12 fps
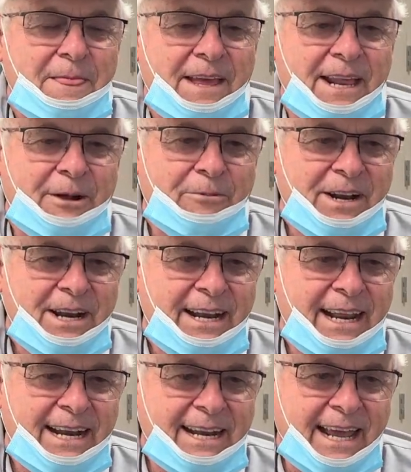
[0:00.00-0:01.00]
and I went in
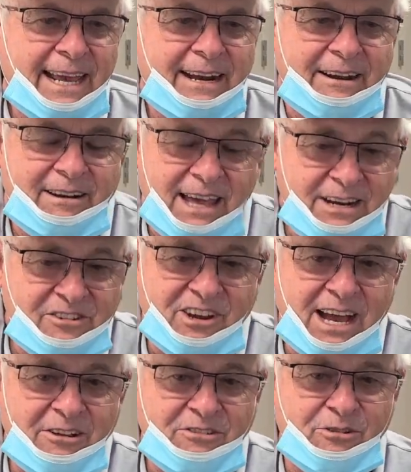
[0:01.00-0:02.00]
that day, and there were a lot of
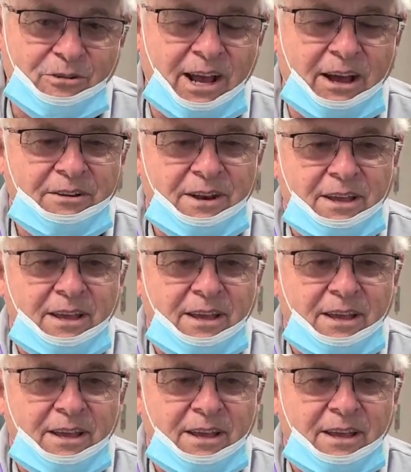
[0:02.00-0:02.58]
scouts around,